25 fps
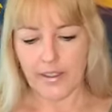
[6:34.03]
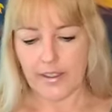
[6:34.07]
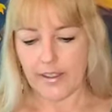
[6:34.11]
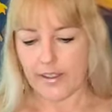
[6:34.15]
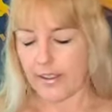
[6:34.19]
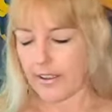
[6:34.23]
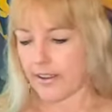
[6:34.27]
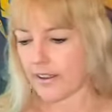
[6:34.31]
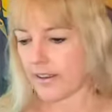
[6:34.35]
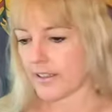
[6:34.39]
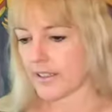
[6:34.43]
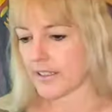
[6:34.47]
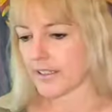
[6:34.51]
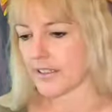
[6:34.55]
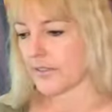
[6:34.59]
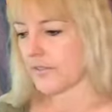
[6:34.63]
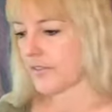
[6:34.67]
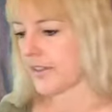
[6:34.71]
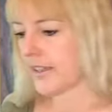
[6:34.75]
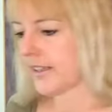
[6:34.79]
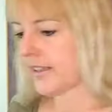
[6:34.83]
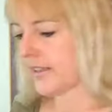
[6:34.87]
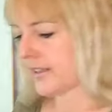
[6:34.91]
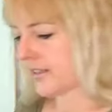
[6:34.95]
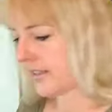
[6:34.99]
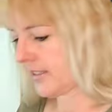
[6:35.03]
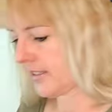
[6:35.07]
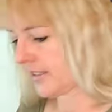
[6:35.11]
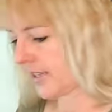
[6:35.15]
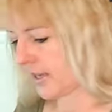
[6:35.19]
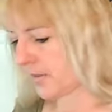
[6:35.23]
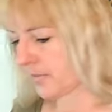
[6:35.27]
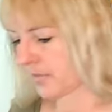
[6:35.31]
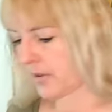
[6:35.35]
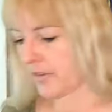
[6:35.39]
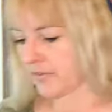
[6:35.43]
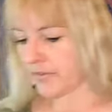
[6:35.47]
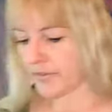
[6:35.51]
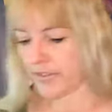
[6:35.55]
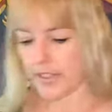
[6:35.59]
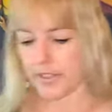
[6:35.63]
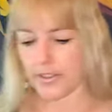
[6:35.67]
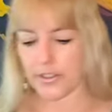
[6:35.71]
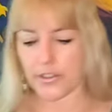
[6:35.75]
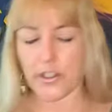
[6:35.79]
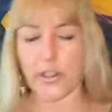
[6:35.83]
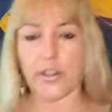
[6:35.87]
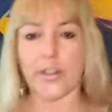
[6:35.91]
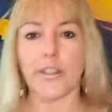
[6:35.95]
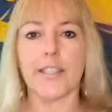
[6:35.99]
And let's see if I can get this tape off of here.
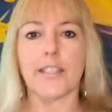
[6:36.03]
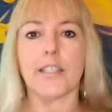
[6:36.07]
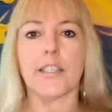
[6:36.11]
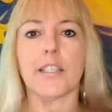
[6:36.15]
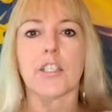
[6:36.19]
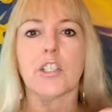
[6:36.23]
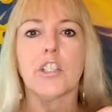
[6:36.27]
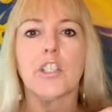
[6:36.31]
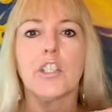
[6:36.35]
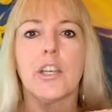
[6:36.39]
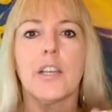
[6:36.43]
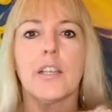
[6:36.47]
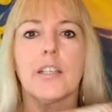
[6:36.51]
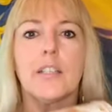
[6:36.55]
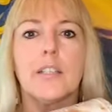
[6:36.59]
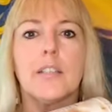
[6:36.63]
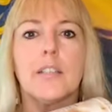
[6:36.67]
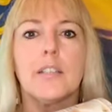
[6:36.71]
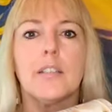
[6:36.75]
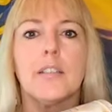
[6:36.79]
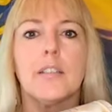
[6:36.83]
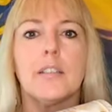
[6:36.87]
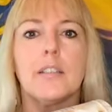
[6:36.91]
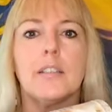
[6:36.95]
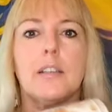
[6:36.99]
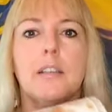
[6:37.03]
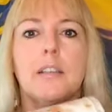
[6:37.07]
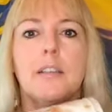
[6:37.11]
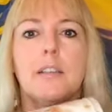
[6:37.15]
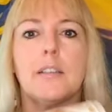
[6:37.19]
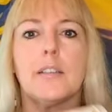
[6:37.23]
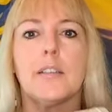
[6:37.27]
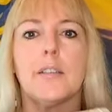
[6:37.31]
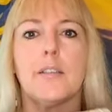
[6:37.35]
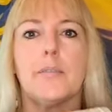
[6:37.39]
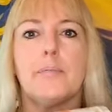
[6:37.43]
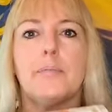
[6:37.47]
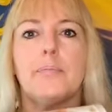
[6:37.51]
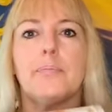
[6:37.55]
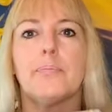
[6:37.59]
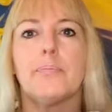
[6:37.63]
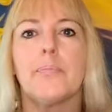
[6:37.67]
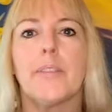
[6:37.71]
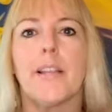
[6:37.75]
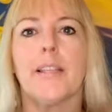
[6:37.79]
So this is just um,